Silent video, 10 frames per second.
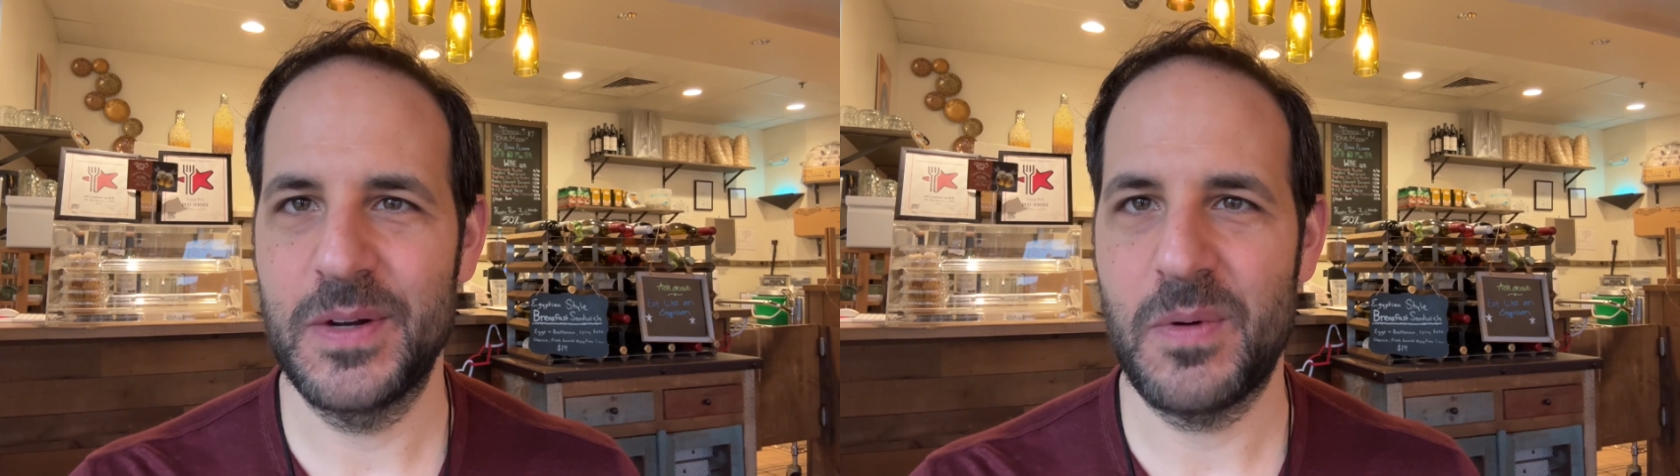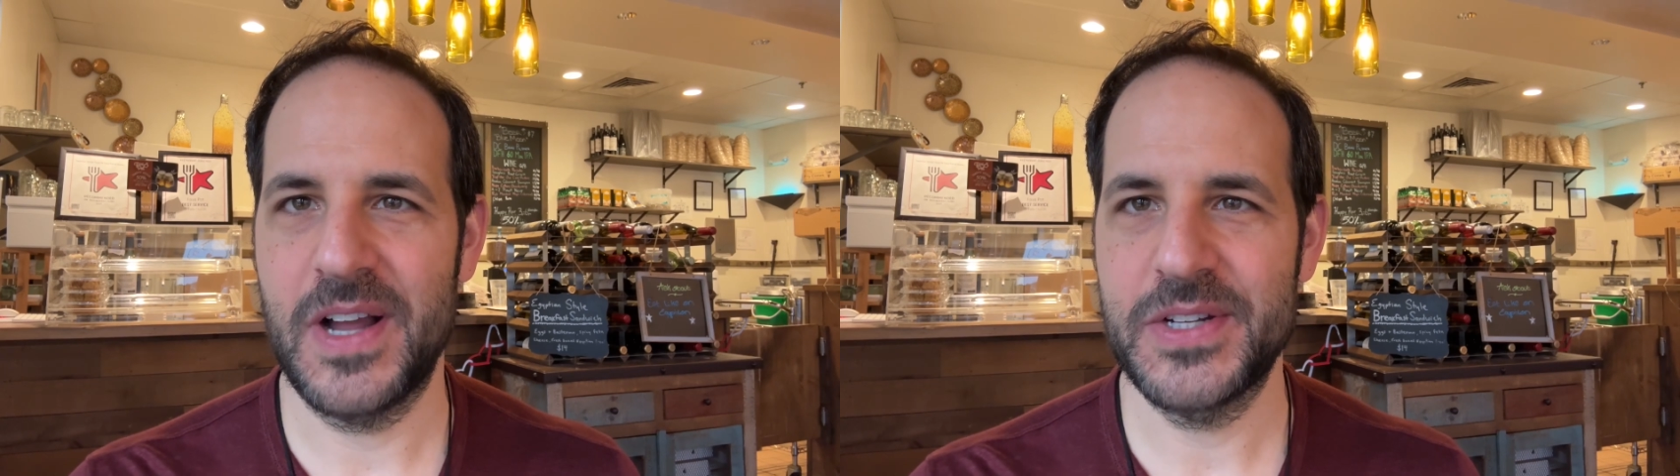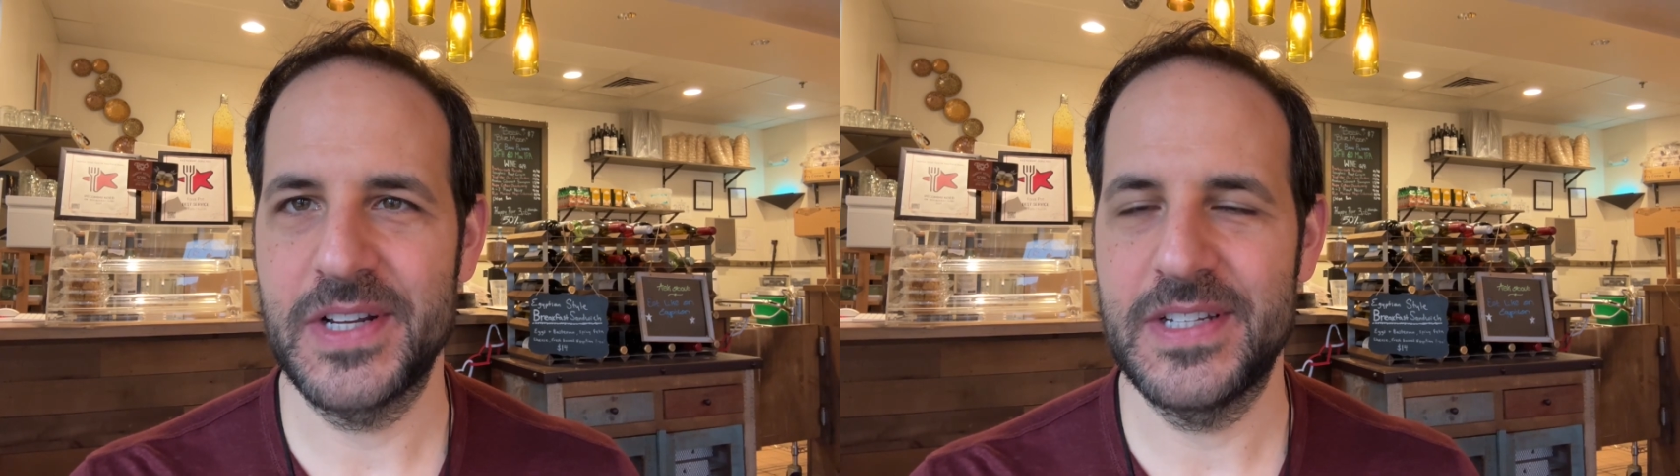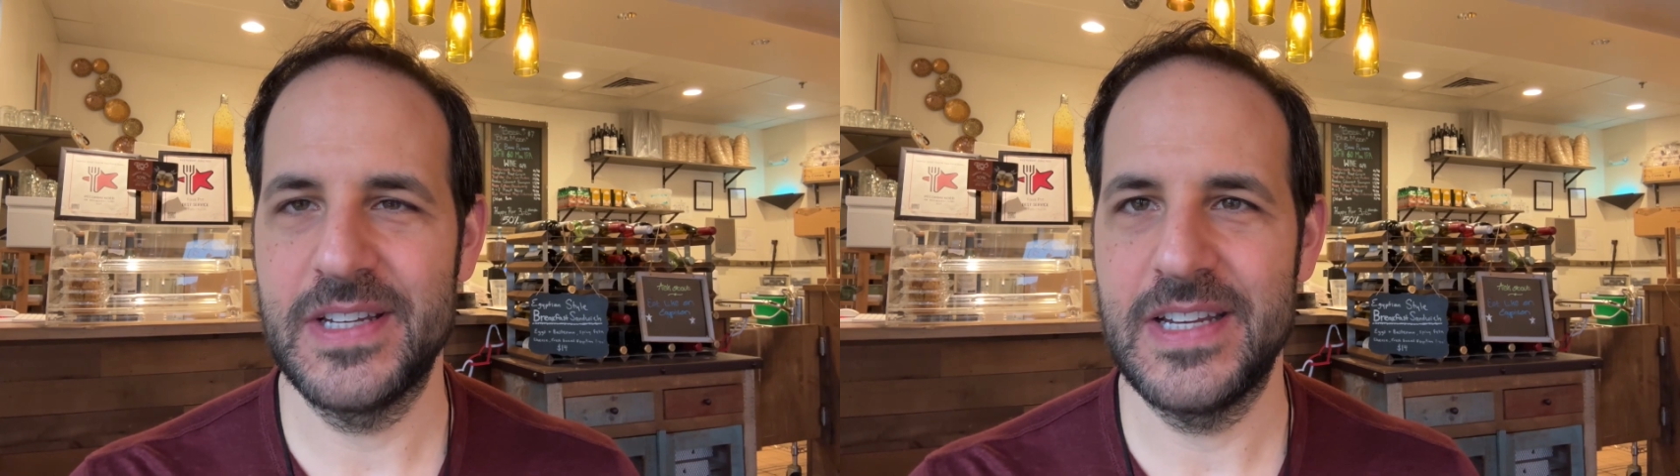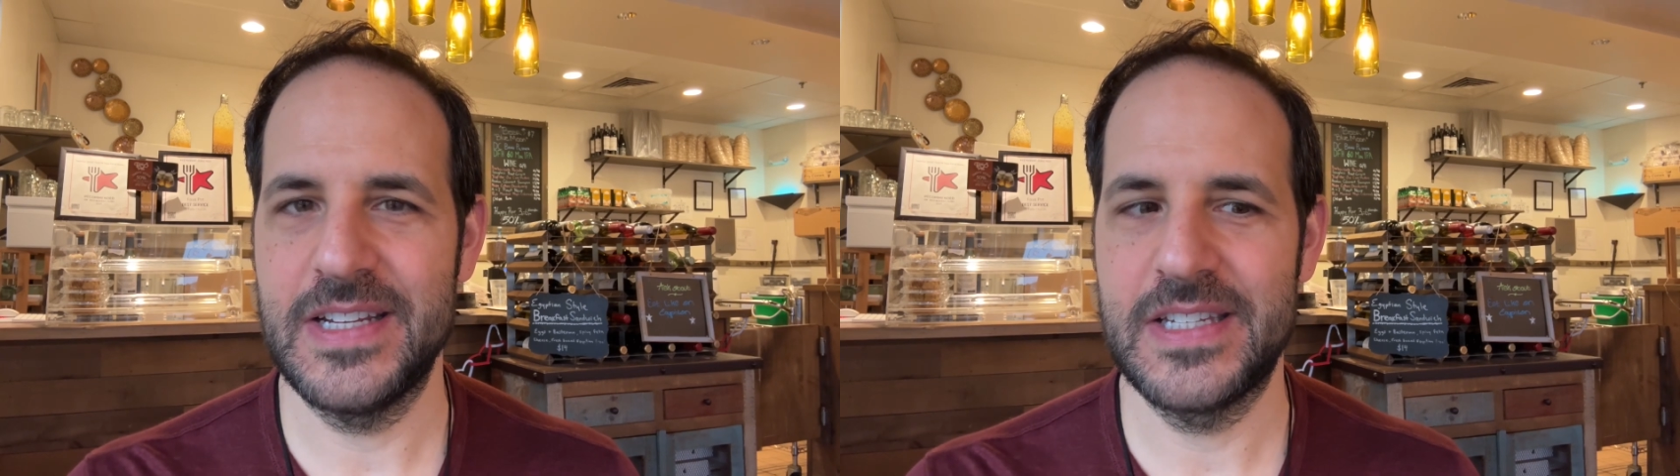Washington,
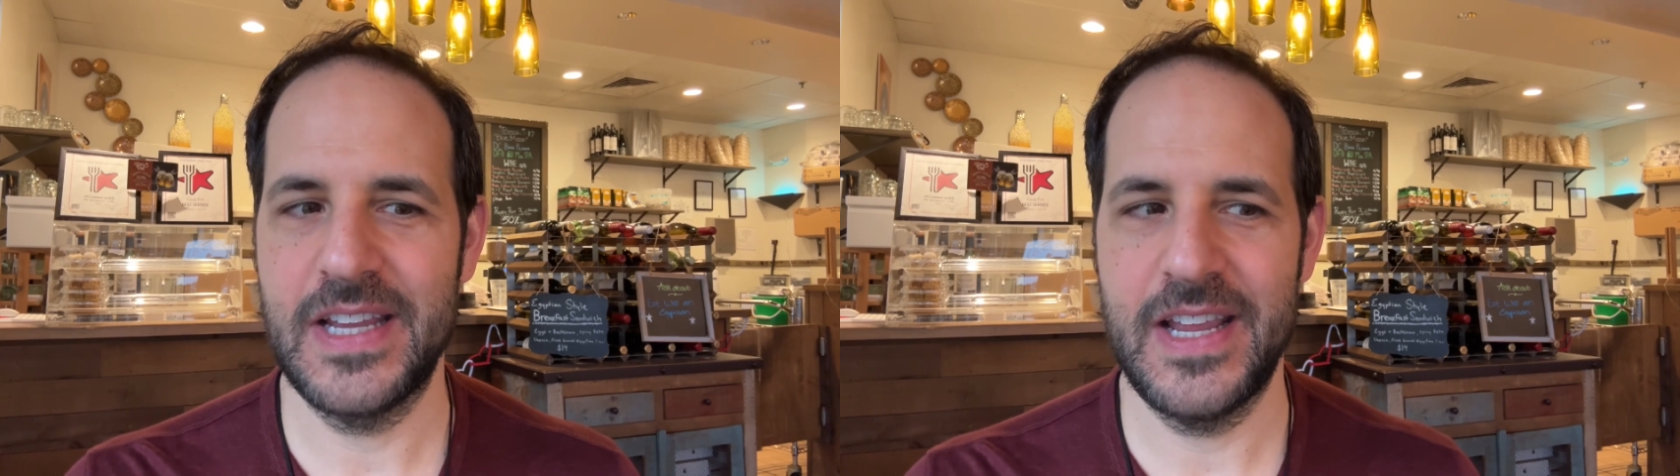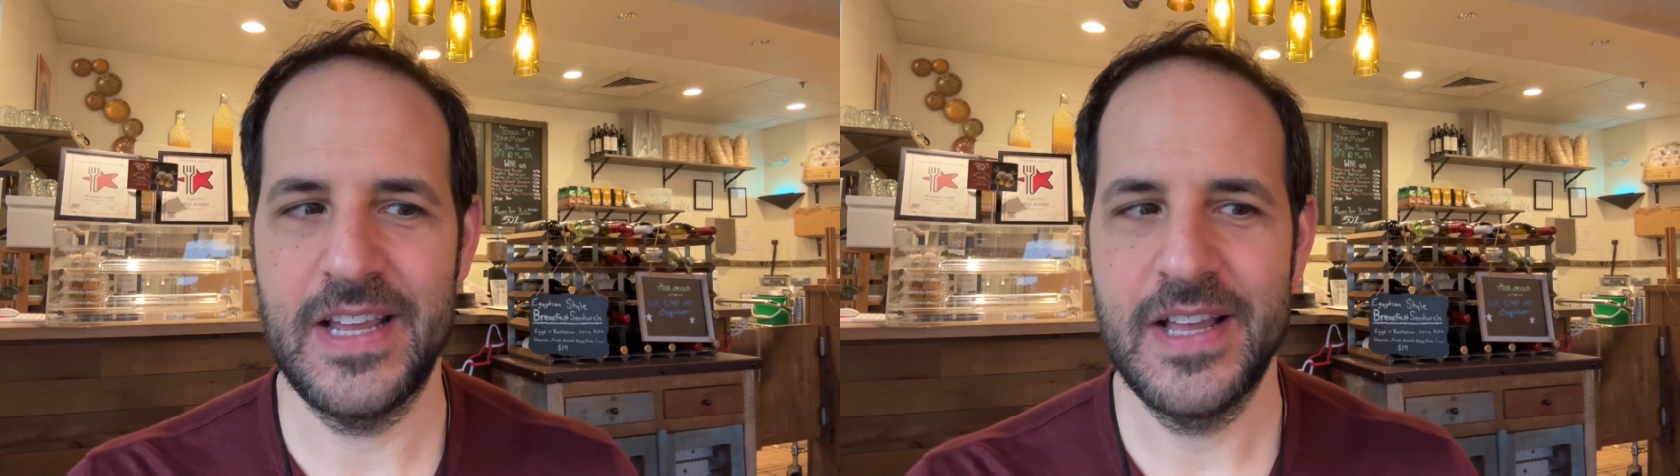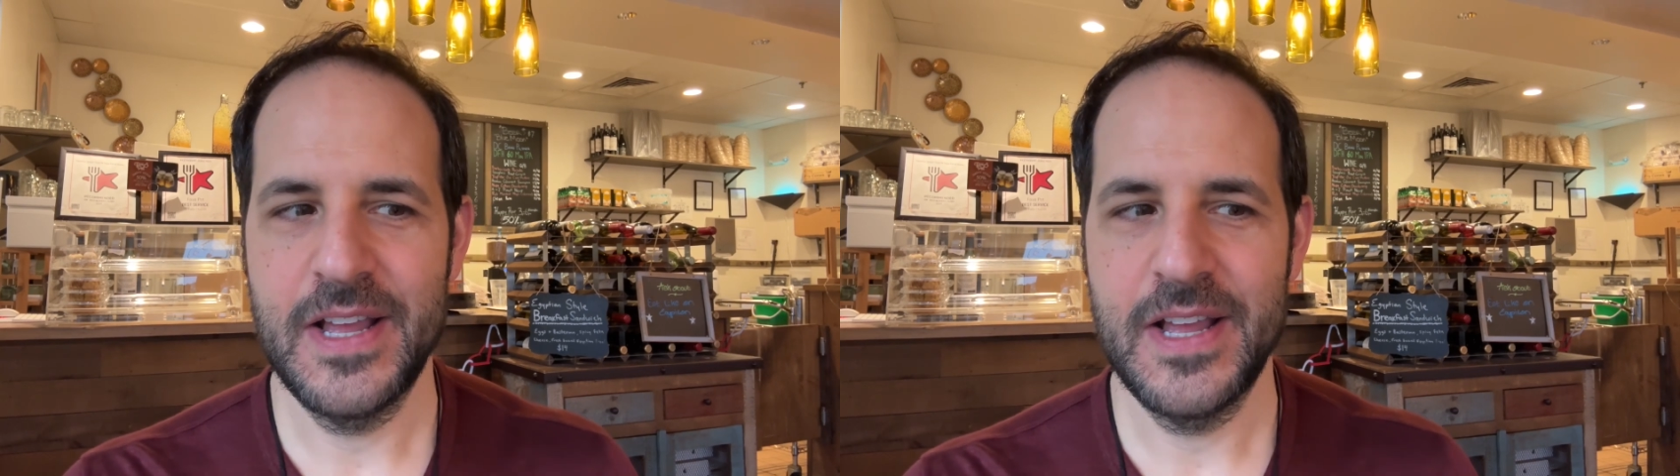D.C.,